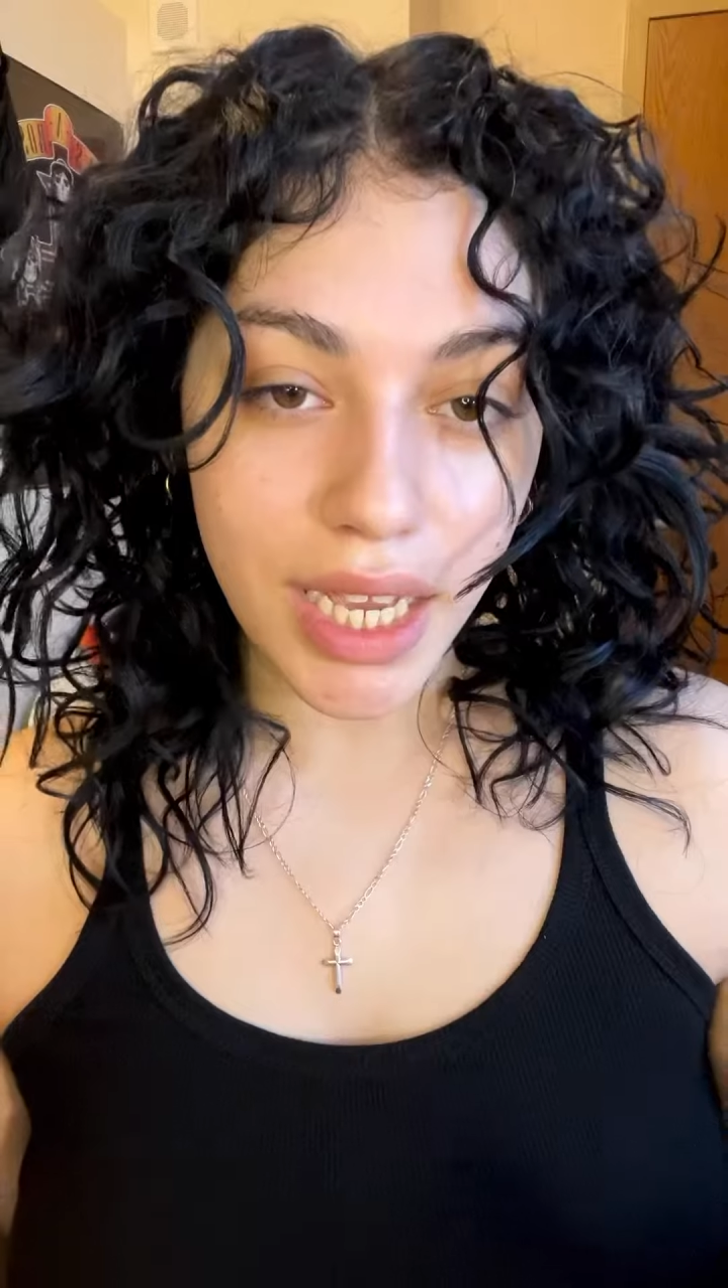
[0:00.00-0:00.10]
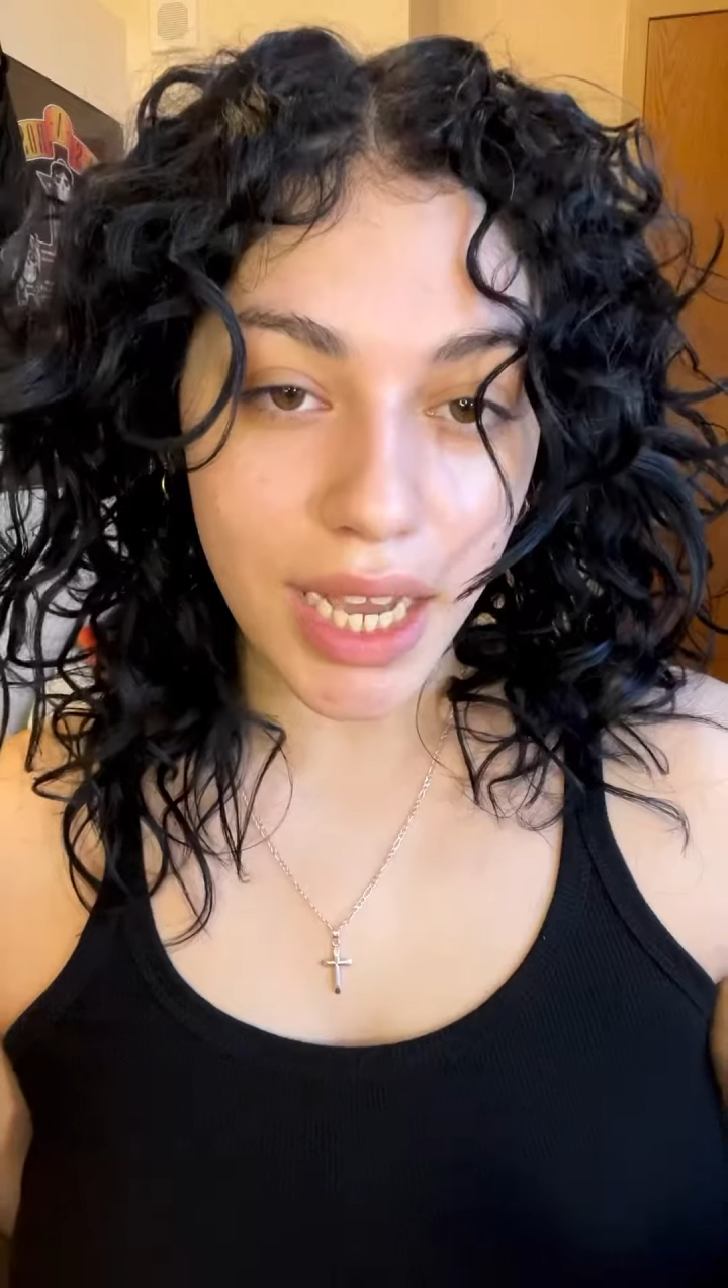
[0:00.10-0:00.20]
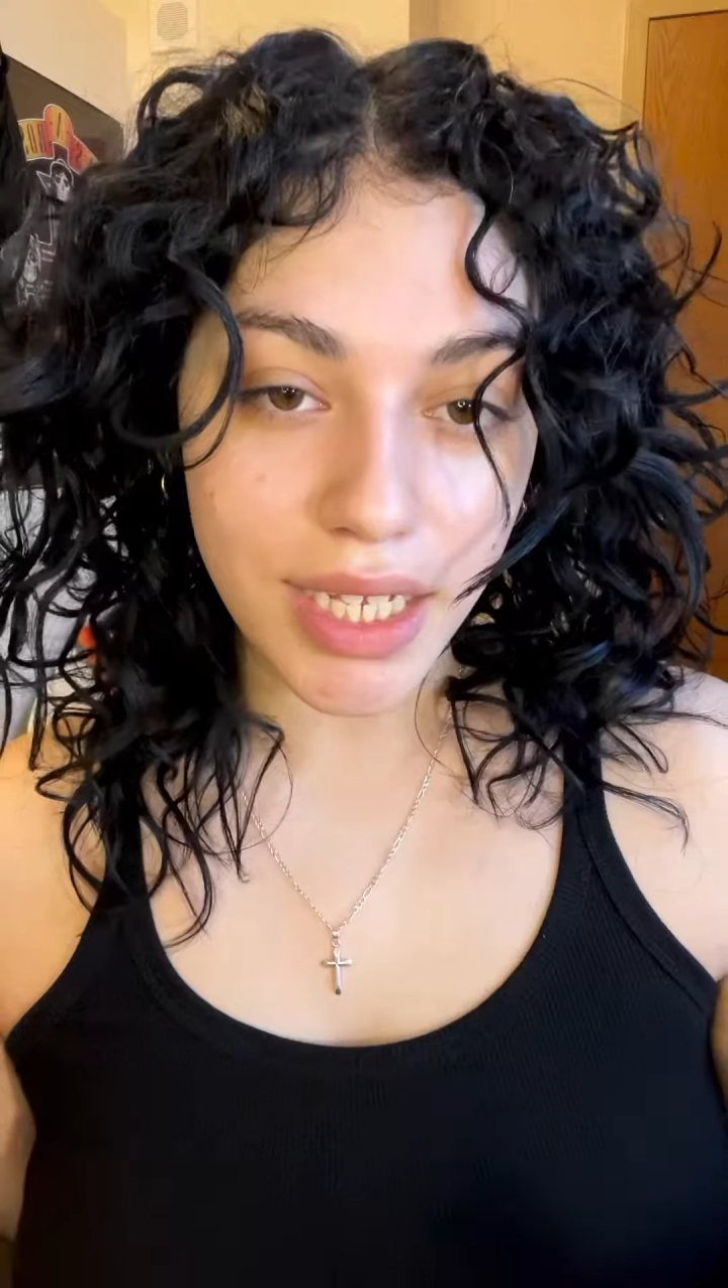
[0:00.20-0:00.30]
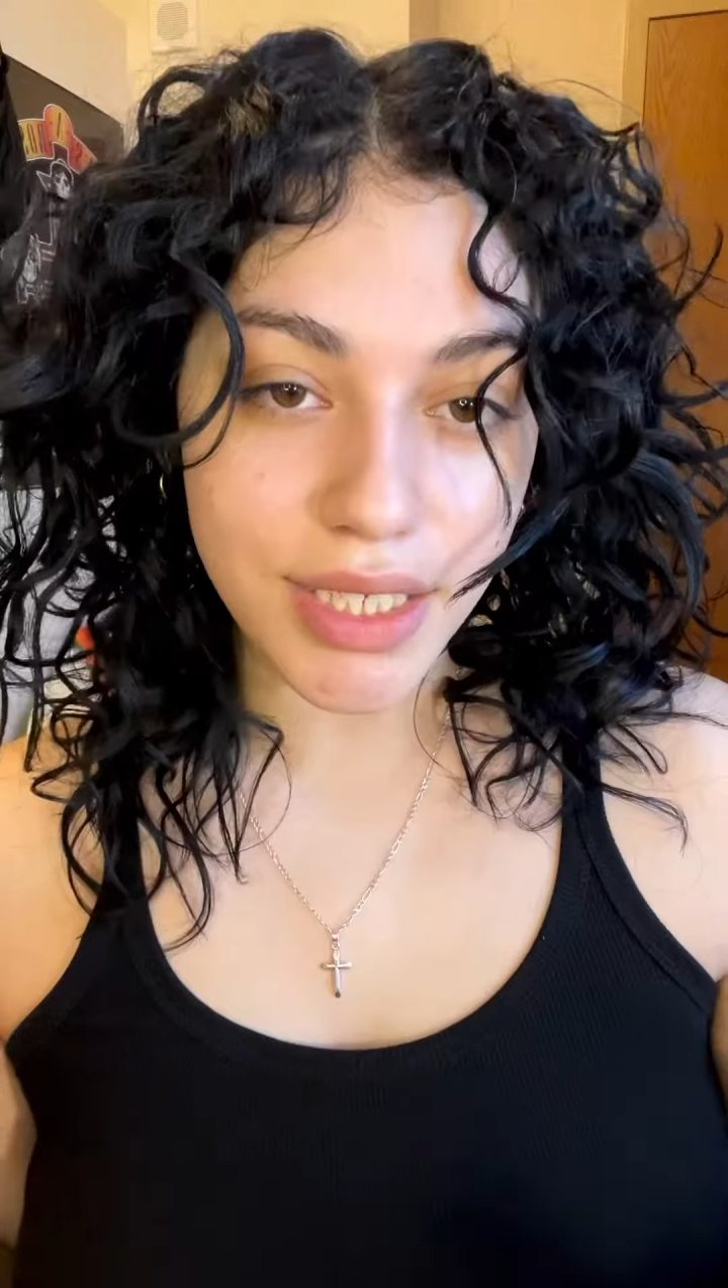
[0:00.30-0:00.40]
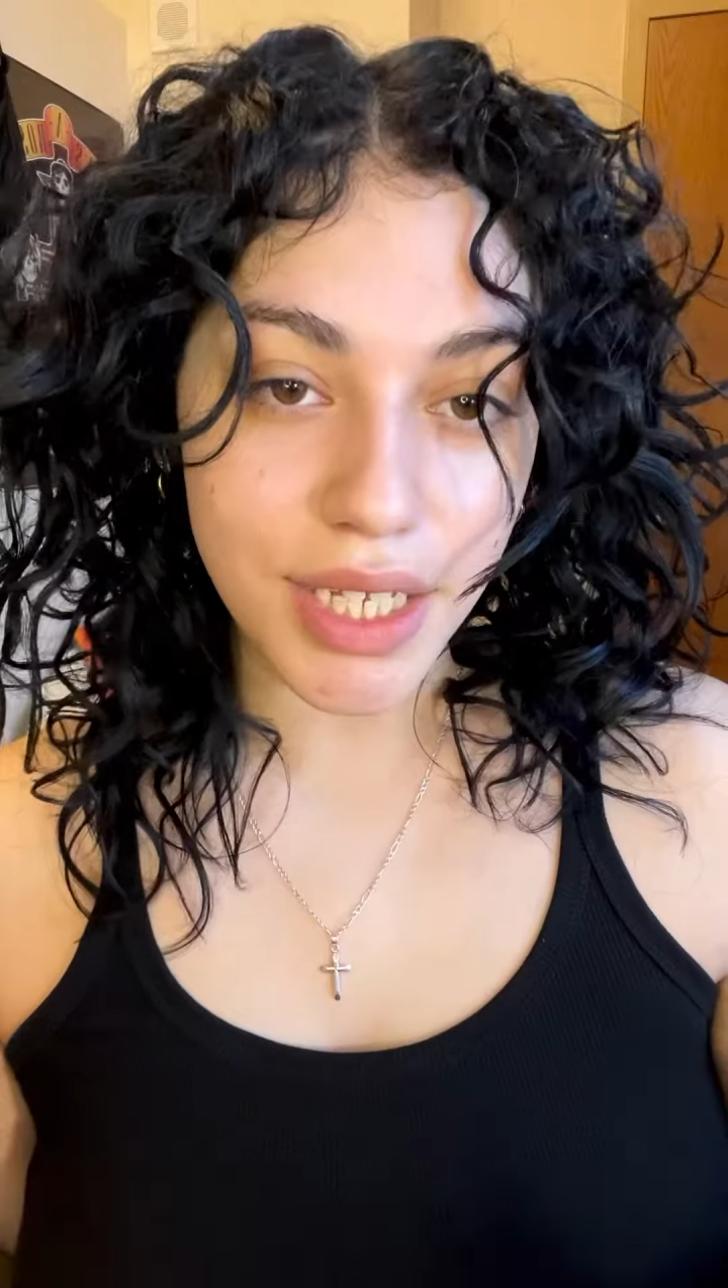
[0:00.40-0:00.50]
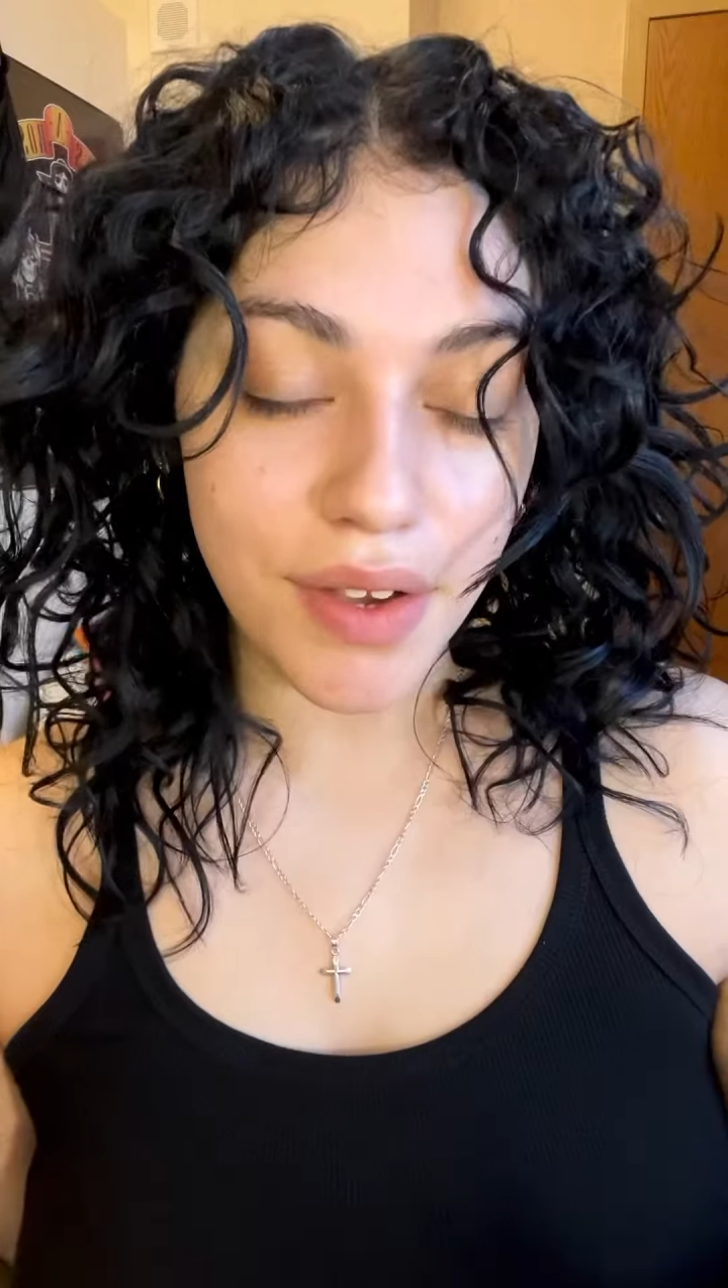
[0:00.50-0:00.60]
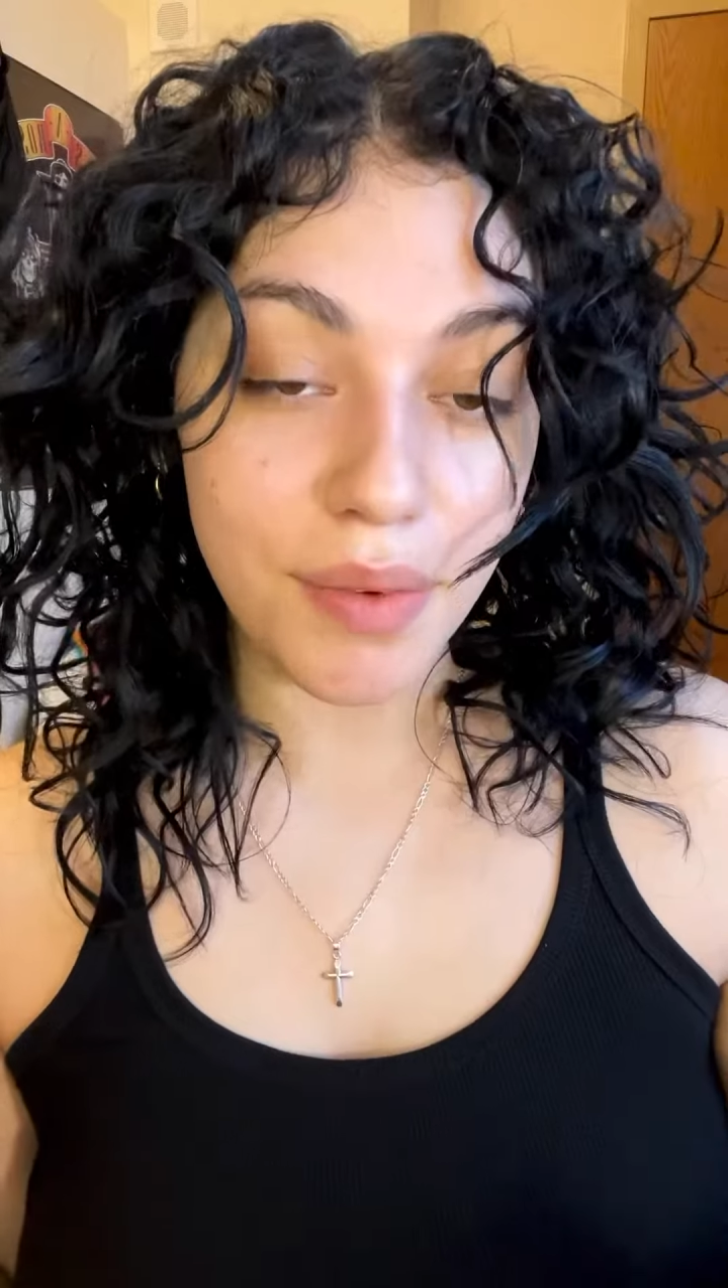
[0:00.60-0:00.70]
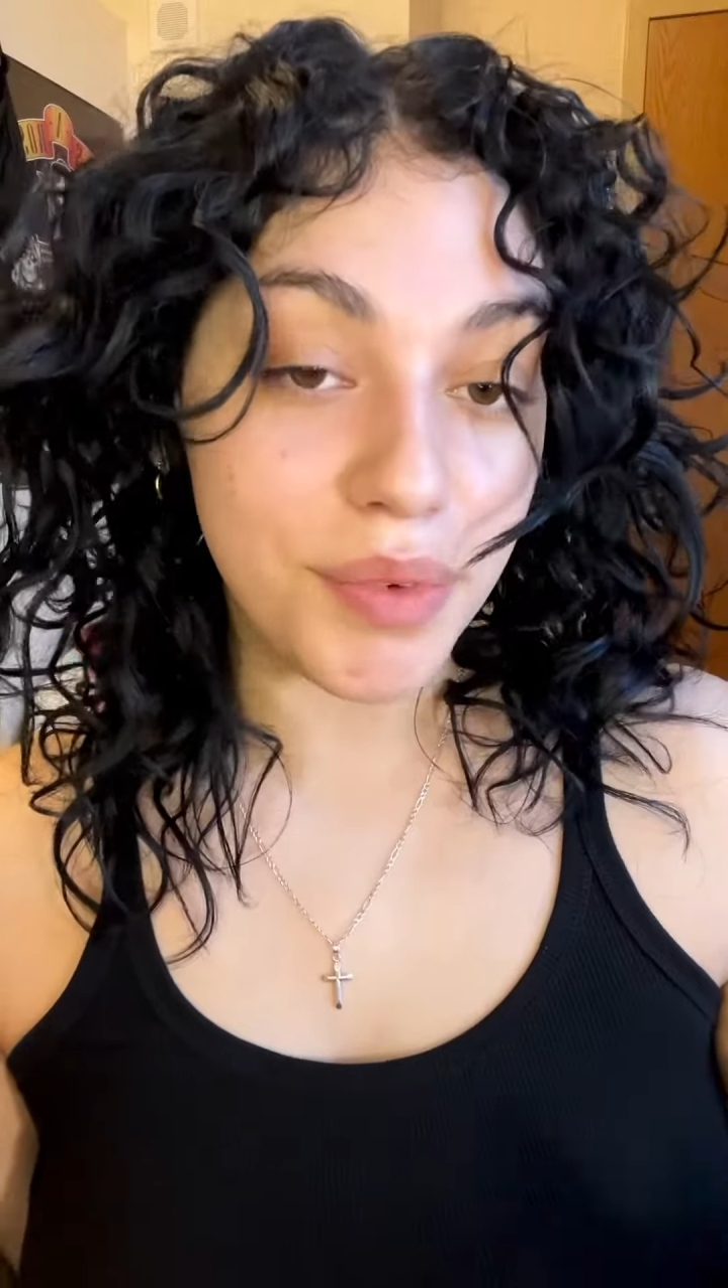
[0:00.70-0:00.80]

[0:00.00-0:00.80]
guys, so I'm